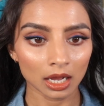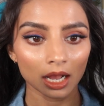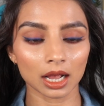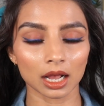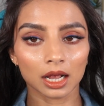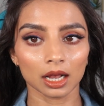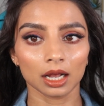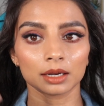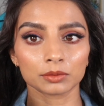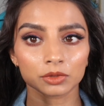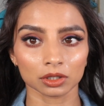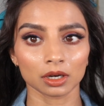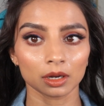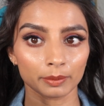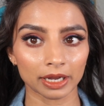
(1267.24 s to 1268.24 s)
And I'm just
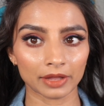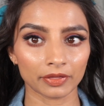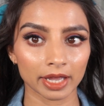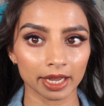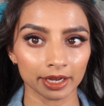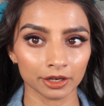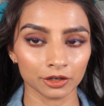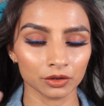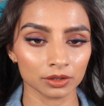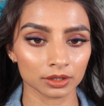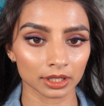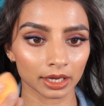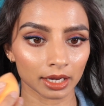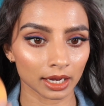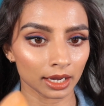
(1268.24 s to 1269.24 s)
going to blend that in
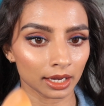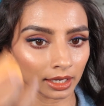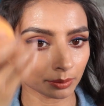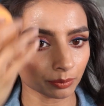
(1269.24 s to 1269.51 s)
using a